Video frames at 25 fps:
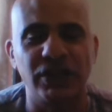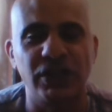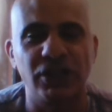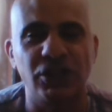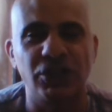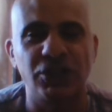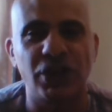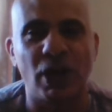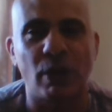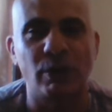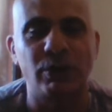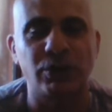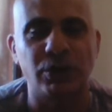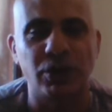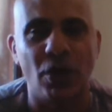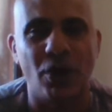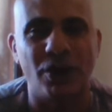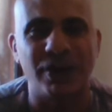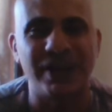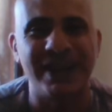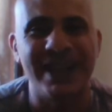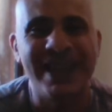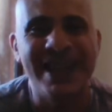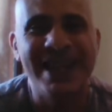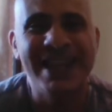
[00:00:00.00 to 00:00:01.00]
this show is
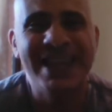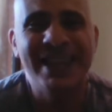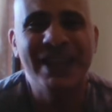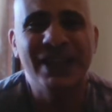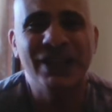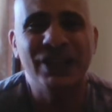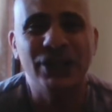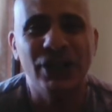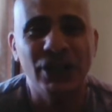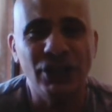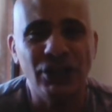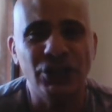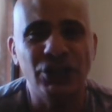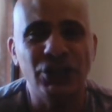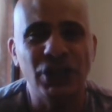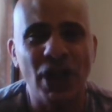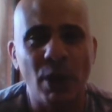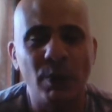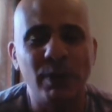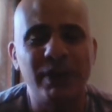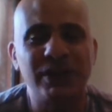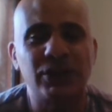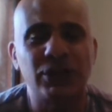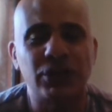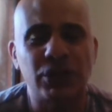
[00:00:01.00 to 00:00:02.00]
gone. This
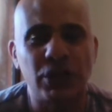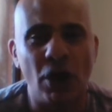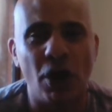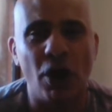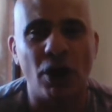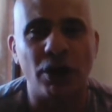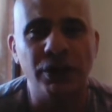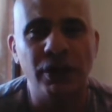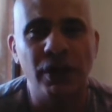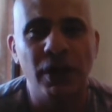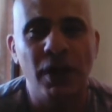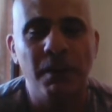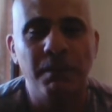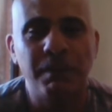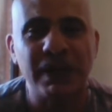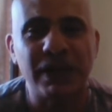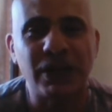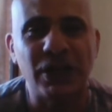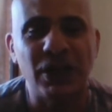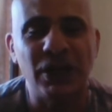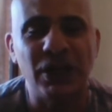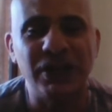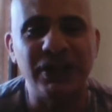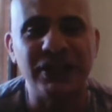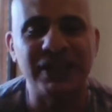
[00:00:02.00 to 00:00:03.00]
show is gone
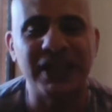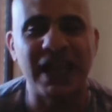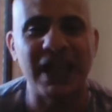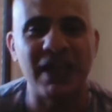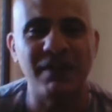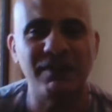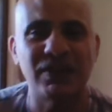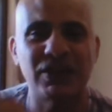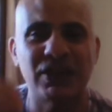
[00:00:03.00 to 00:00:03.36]
because they have